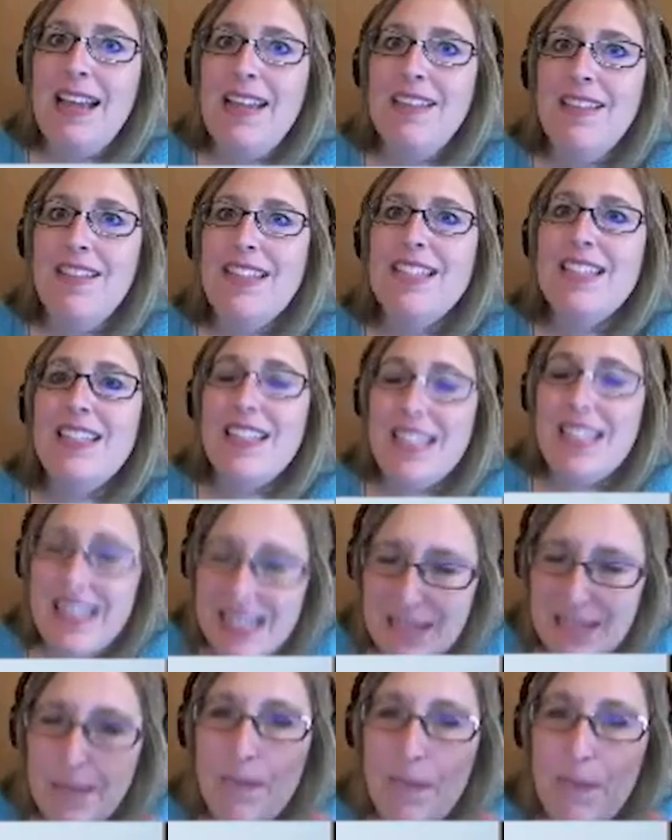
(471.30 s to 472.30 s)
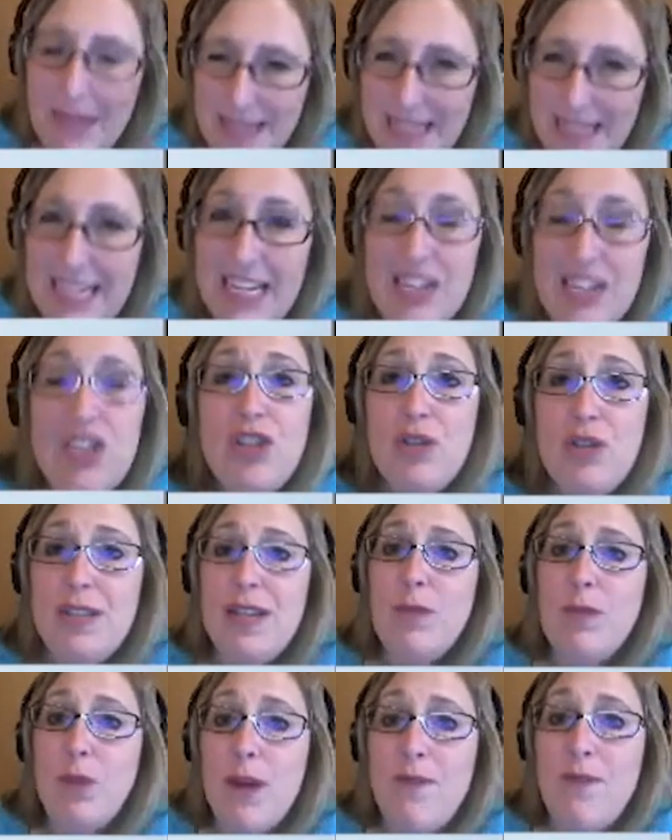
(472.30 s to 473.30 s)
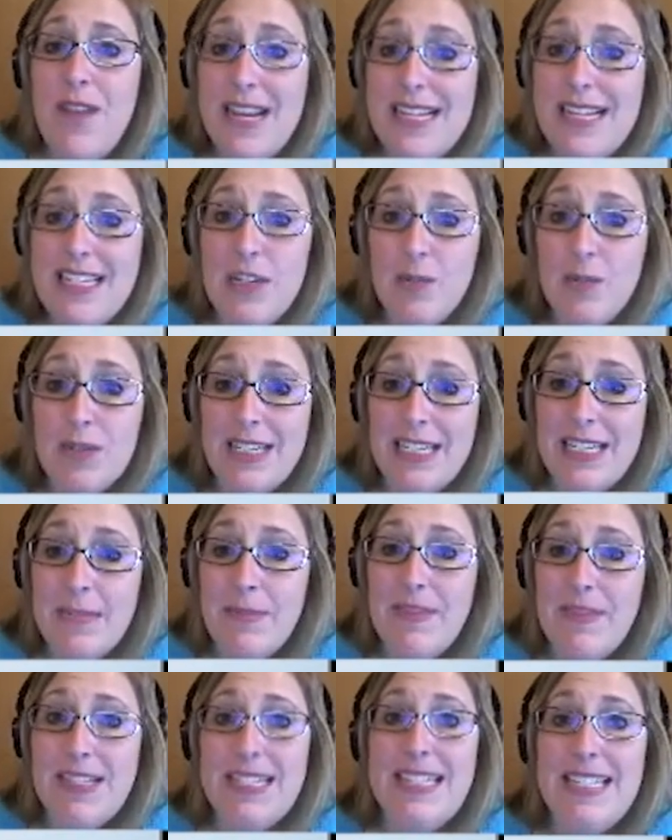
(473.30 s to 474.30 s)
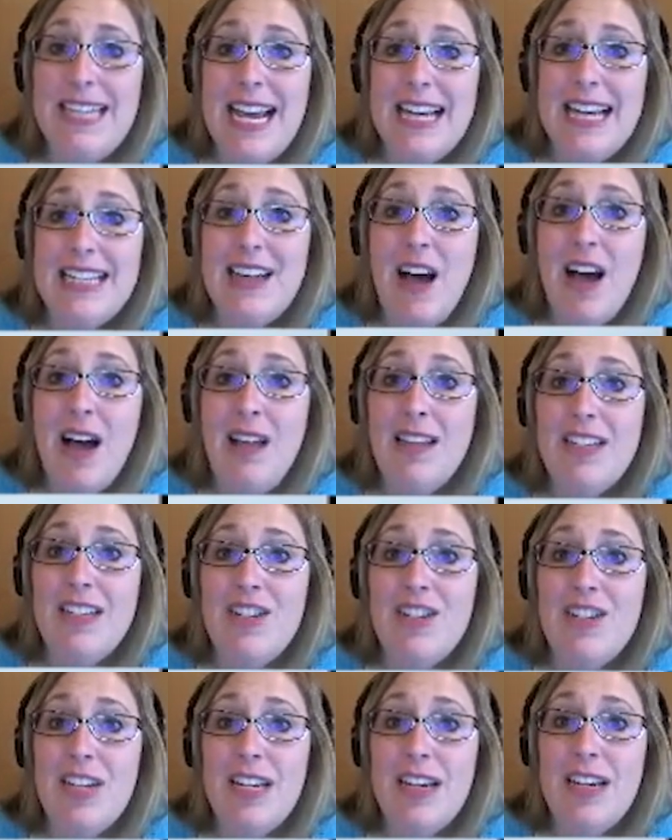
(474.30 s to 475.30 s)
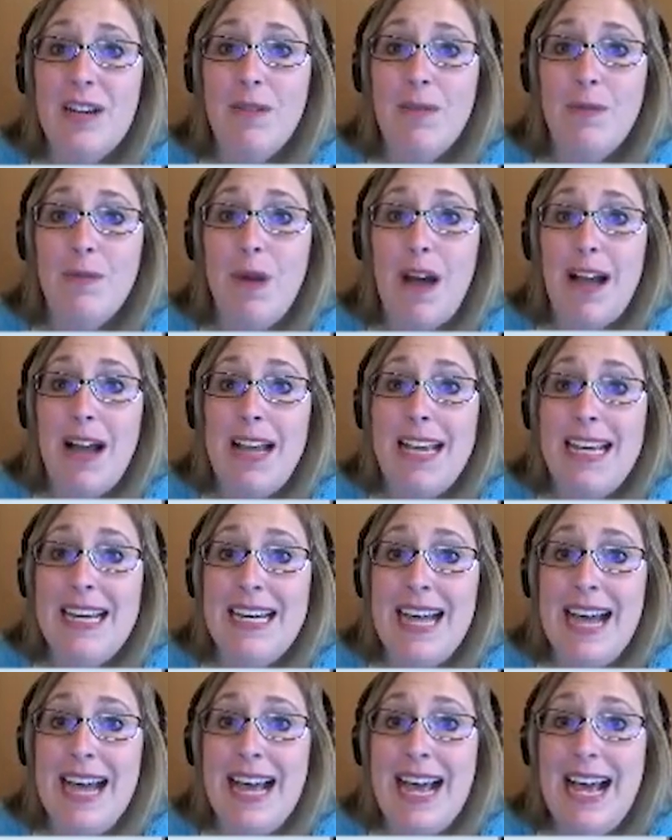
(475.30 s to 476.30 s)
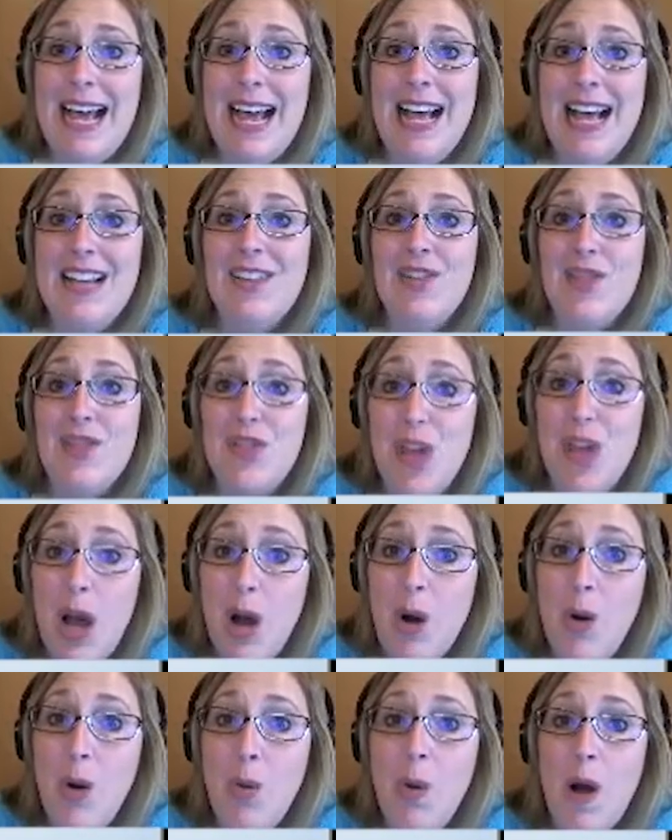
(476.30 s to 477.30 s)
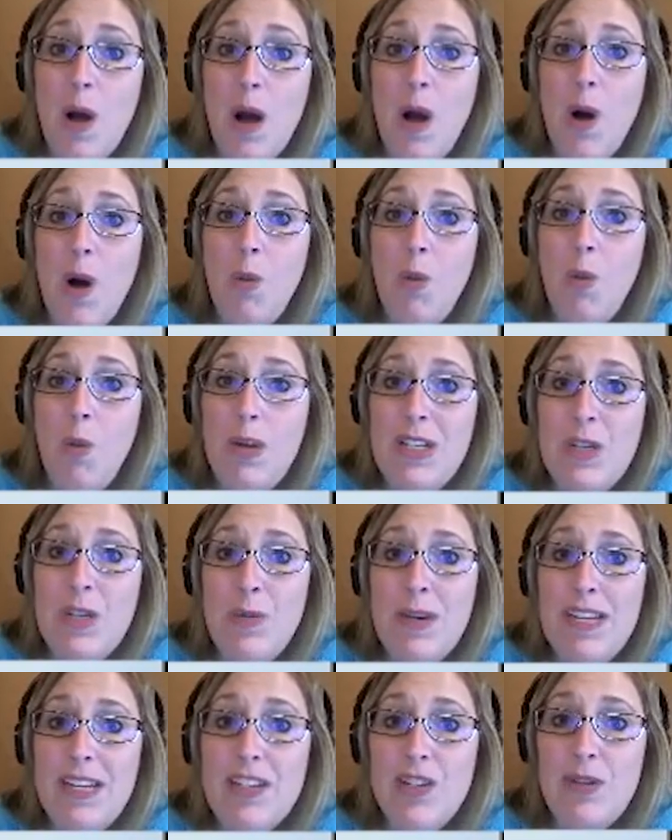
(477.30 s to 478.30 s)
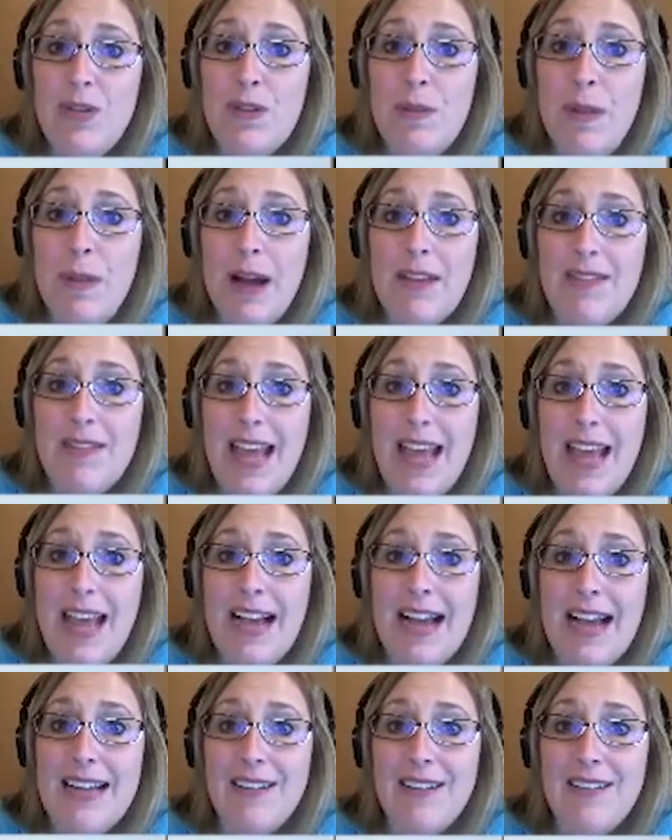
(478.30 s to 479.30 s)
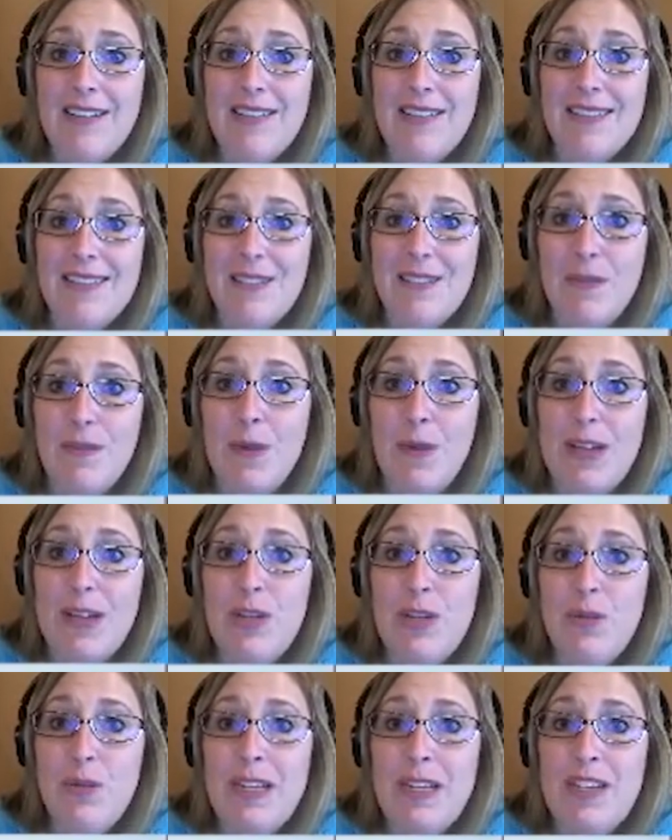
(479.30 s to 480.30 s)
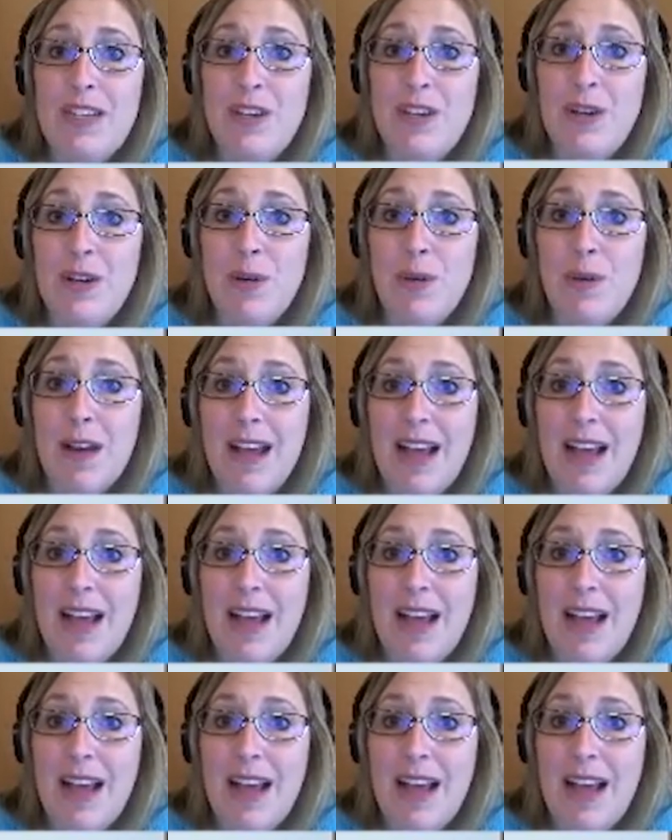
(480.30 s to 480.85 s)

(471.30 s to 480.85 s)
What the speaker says: the issues that we're facing with some of this technology, right? So what do we do about that? What do we do?